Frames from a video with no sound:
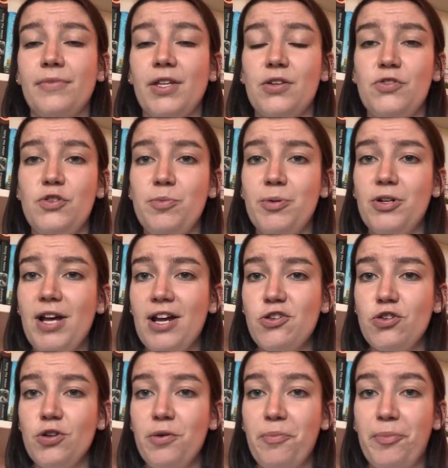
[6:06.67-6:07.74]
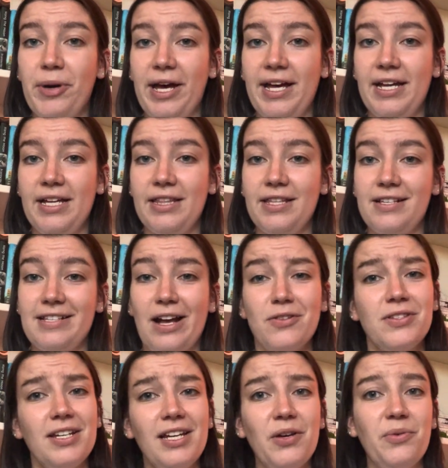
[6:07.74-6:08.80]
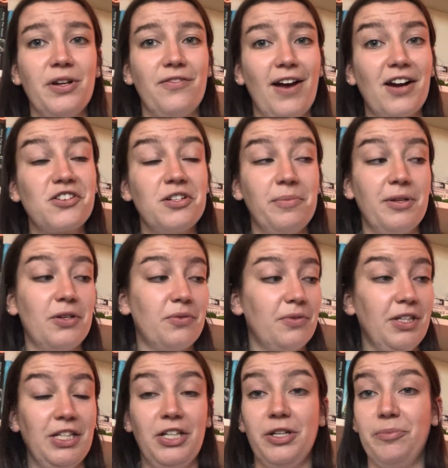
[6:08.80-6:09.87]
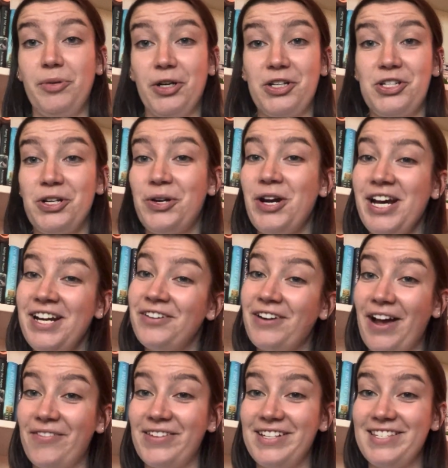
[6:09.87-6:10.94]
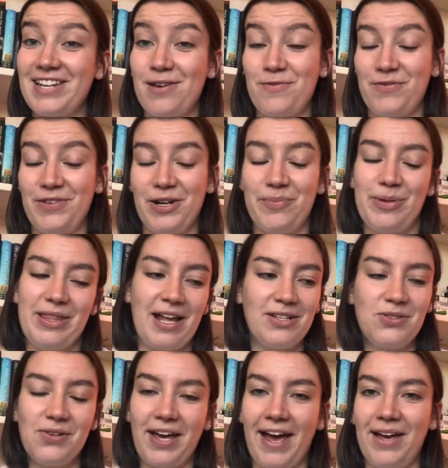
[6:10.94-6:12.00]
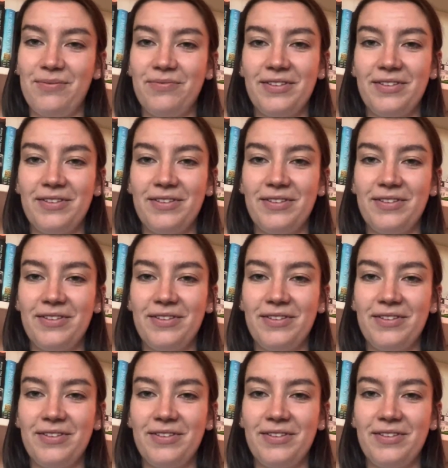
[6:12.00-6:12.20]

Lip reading: supernatural, but this sounds like it would have actually been a really good book to read around this time of year, but that's okay.